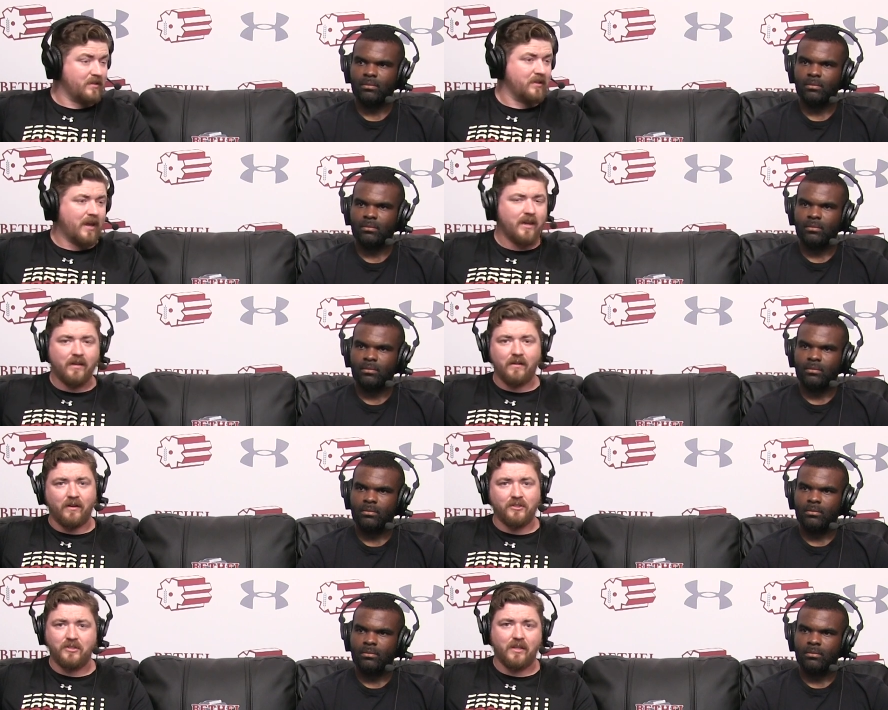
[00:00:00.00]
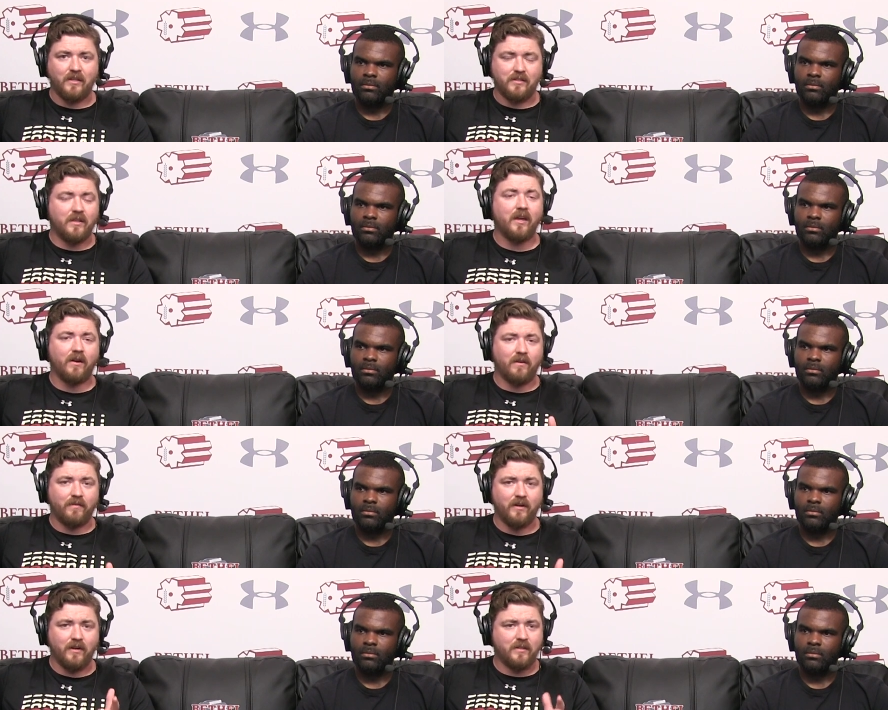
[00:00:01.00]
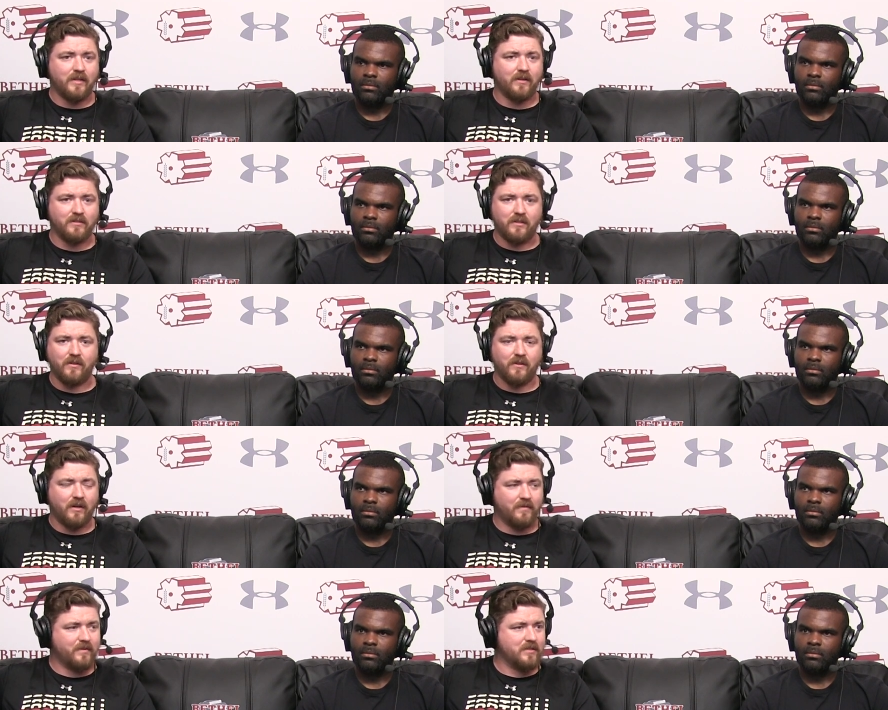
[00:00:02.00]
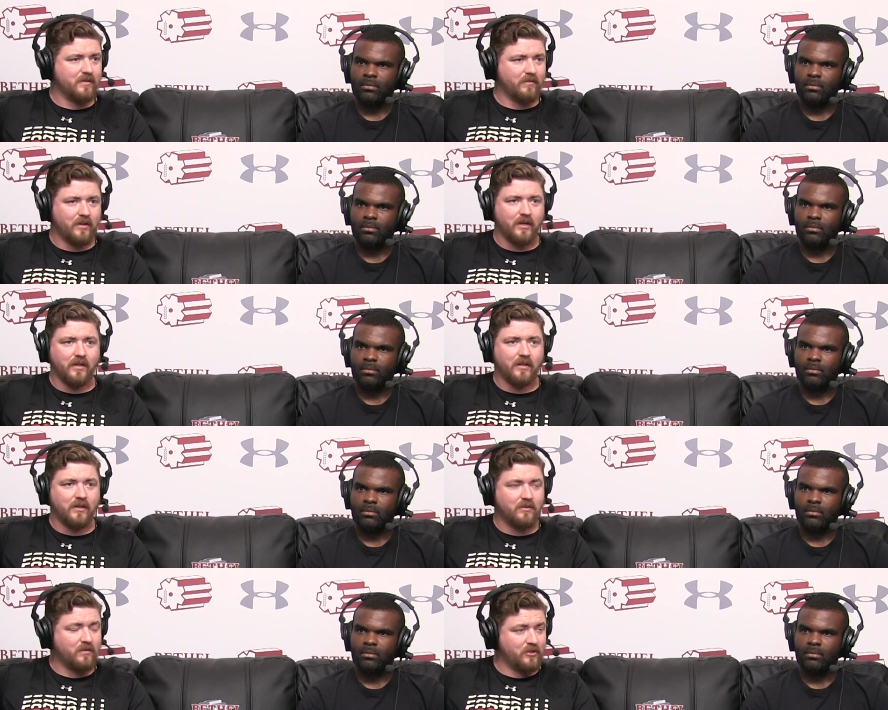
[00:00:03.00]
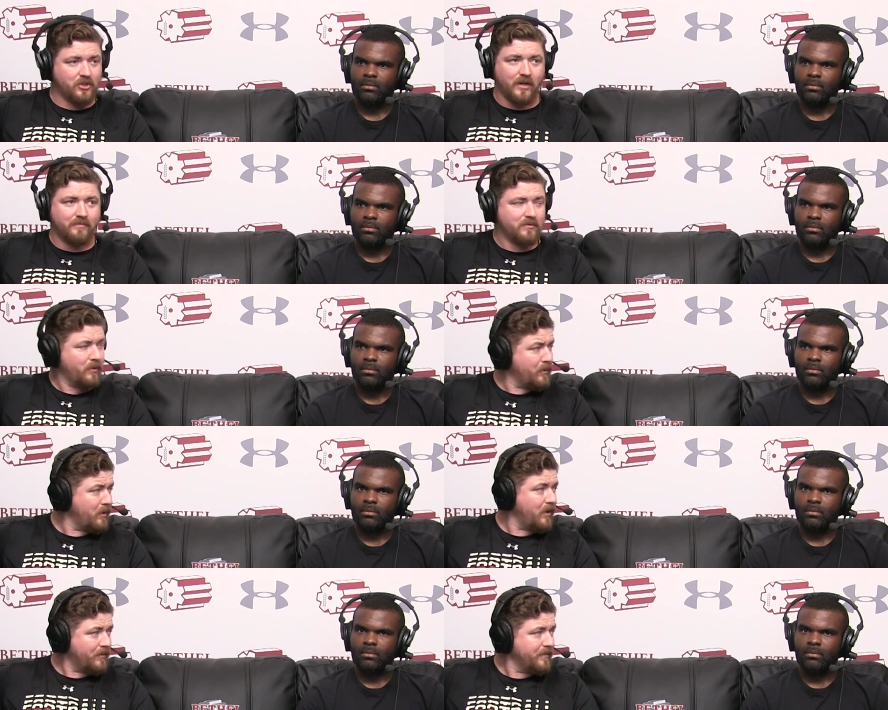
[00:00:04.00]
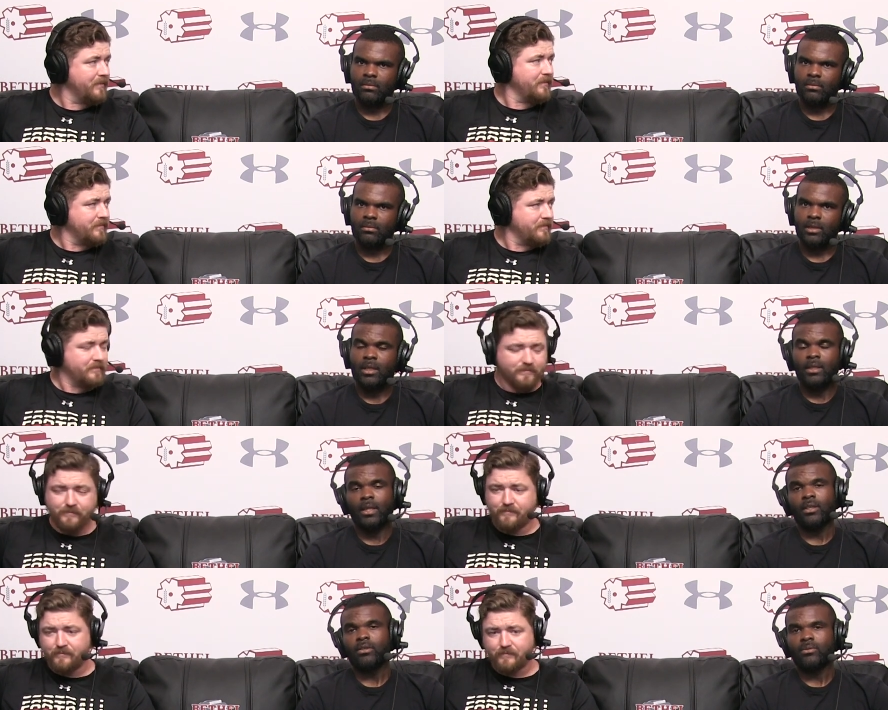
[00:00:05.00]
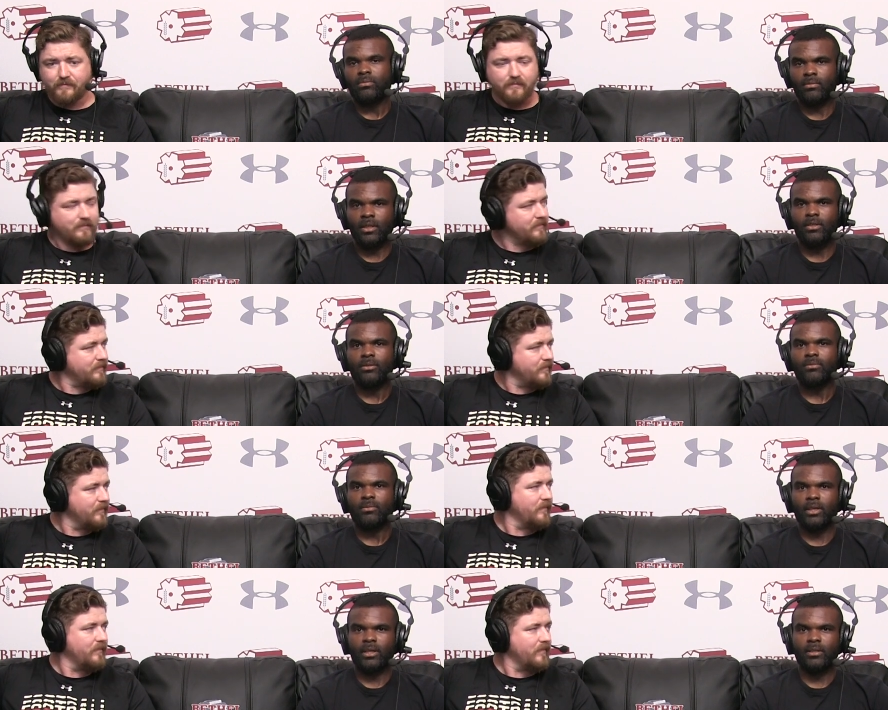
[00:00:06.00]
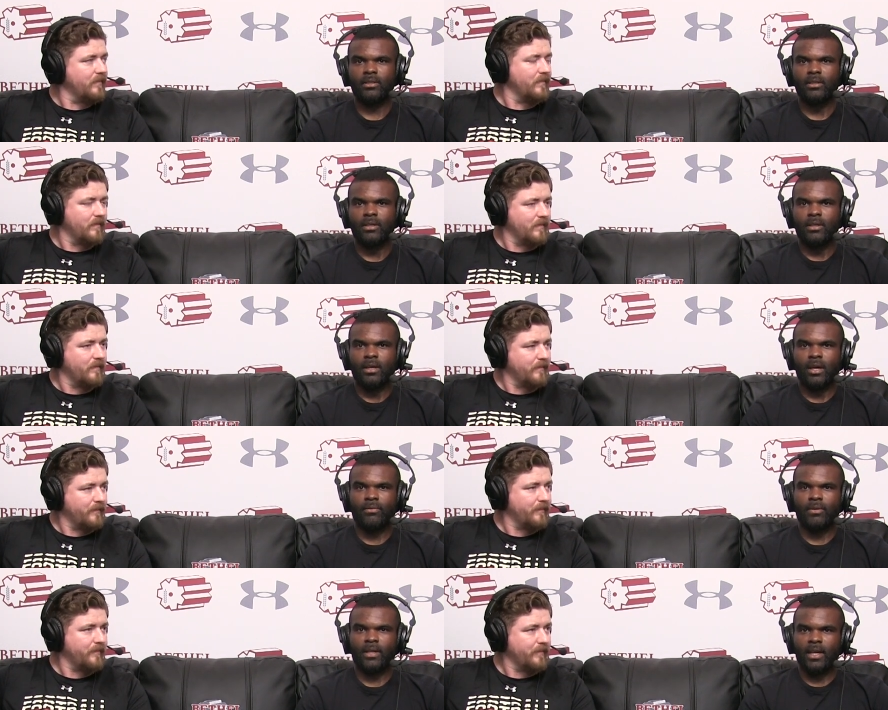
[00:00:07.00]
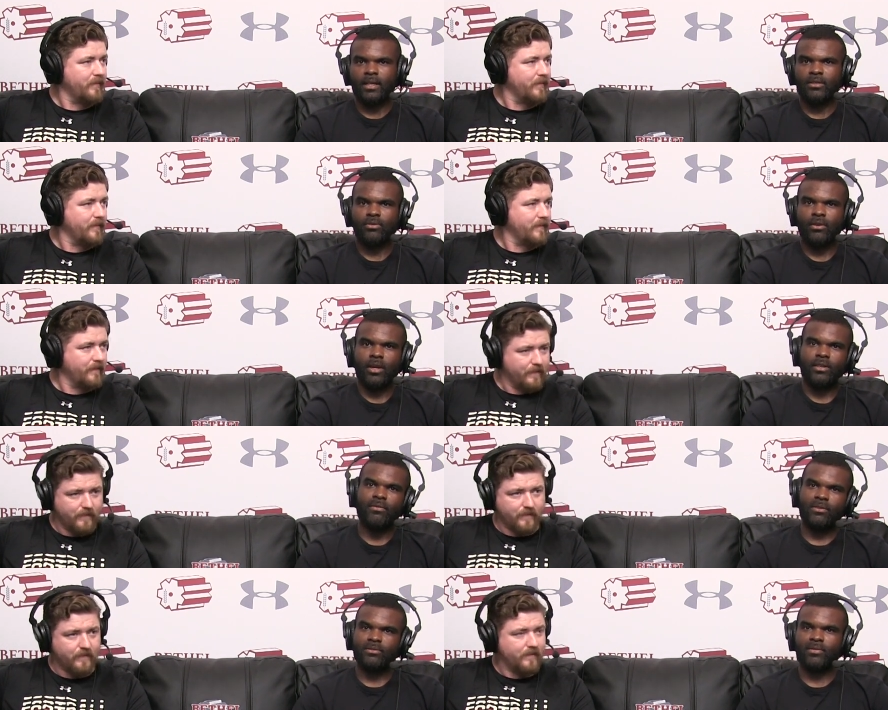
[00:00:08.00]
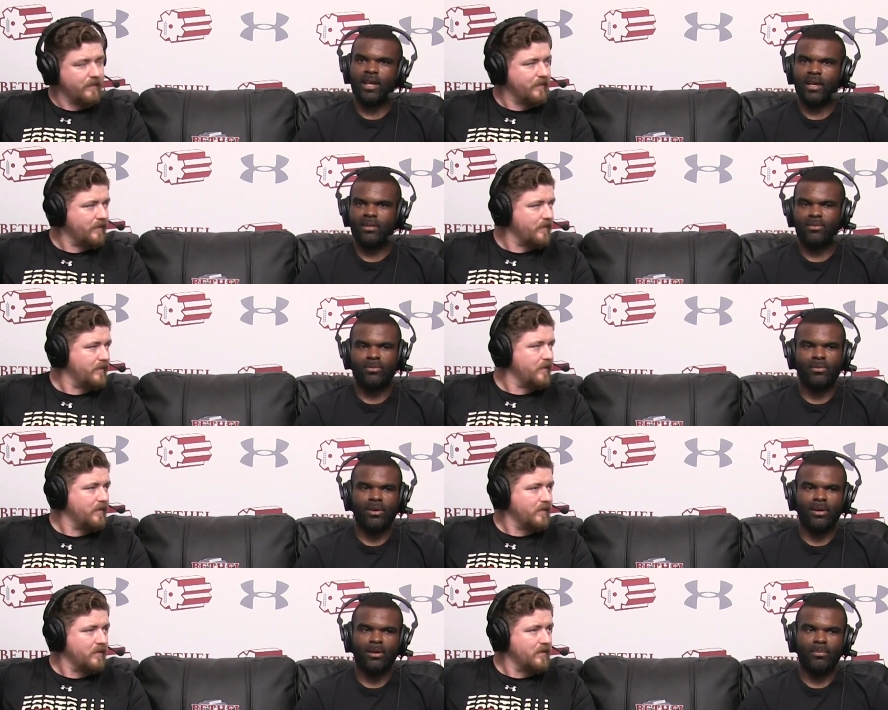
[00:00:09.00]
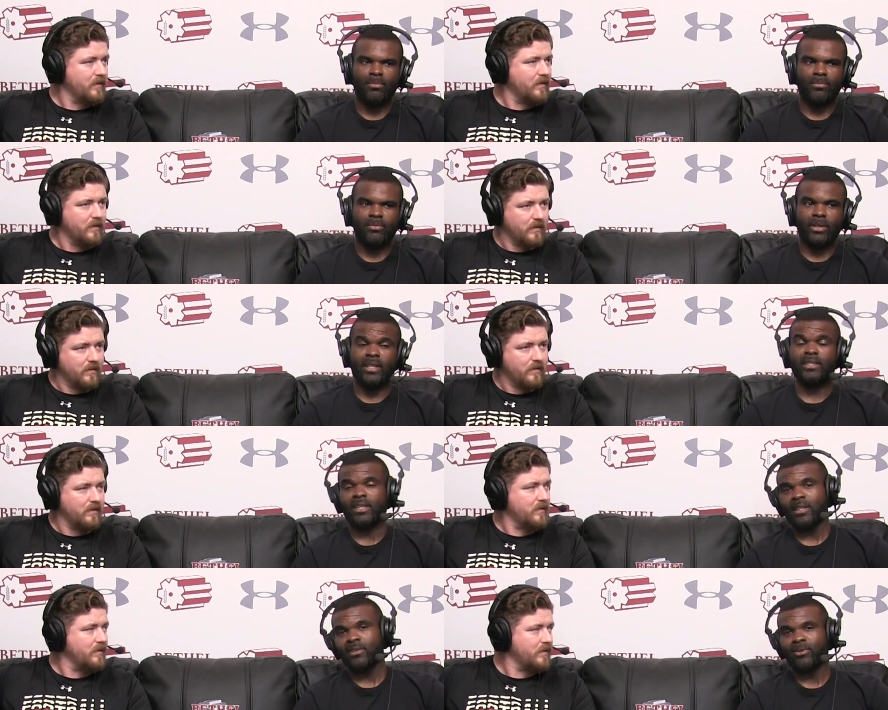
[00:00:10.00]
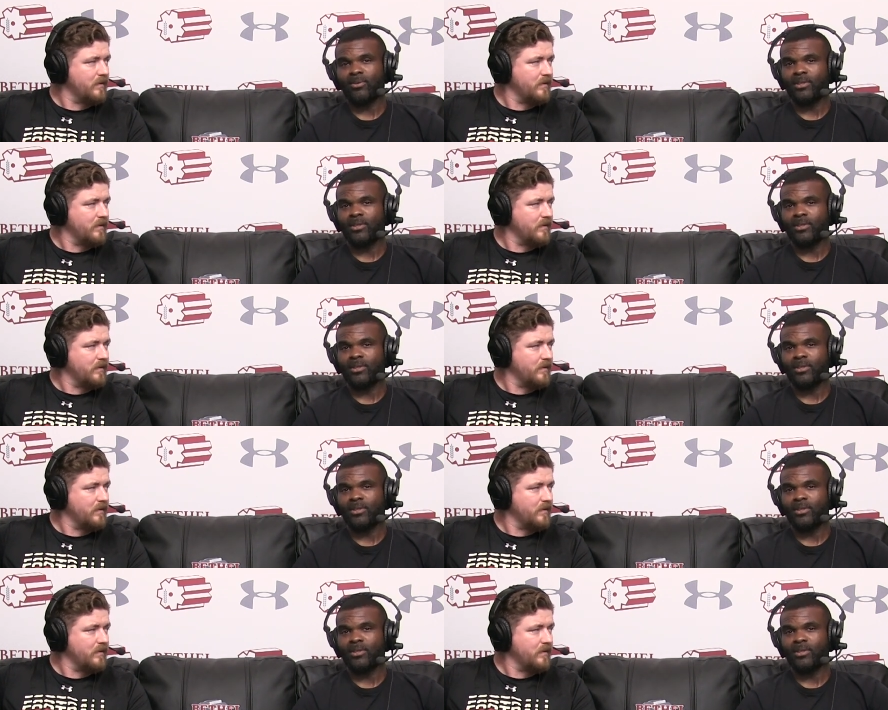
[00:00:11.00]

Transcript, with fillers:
Speaker 1: they. I'll just say this: they are very talented on the offensive line. They do their jobs really well.
Speaker 2: They do. They do. And I feel like you know our defensive line, though, um, at least you know,